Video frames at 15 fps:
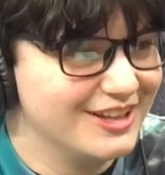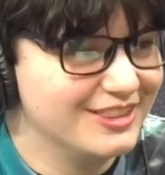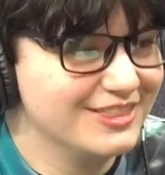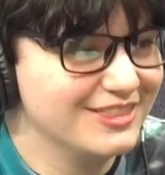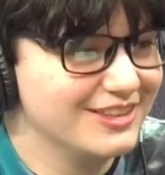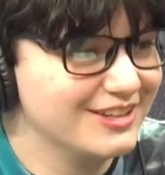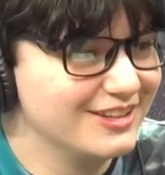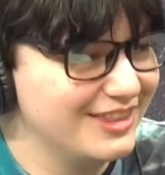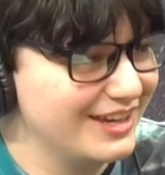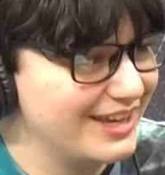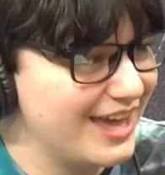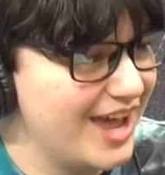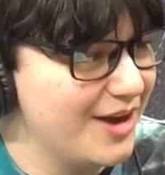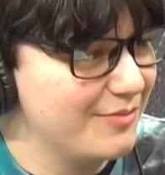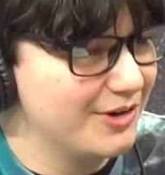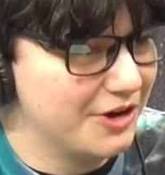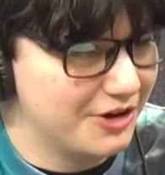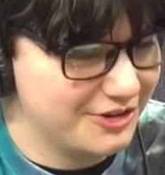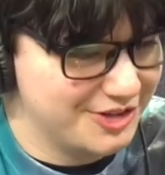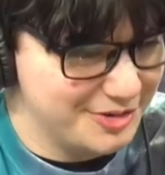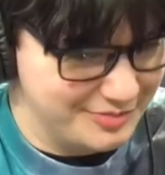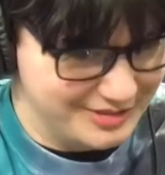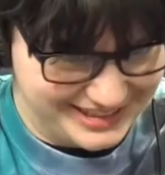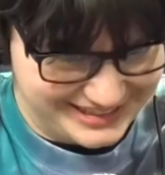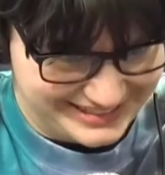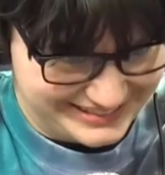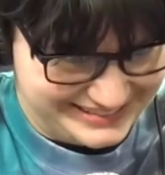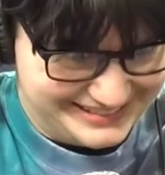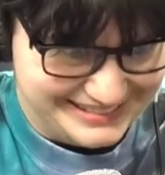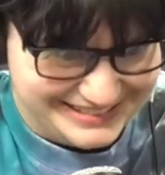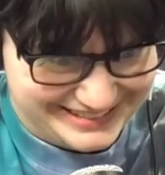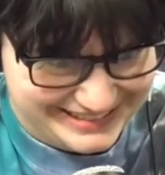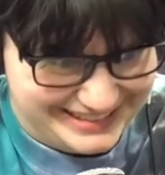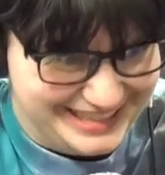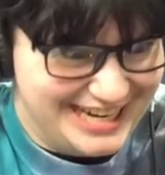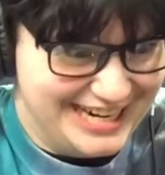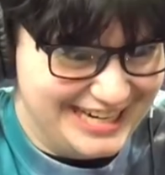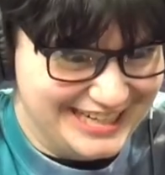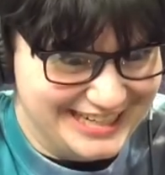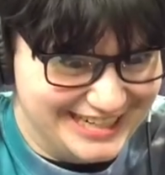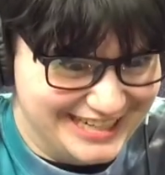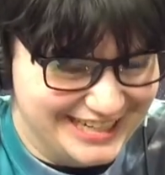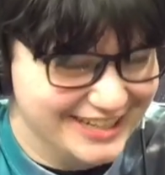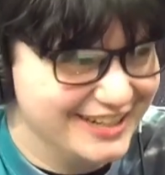the, the camera all creepily like I thought she was on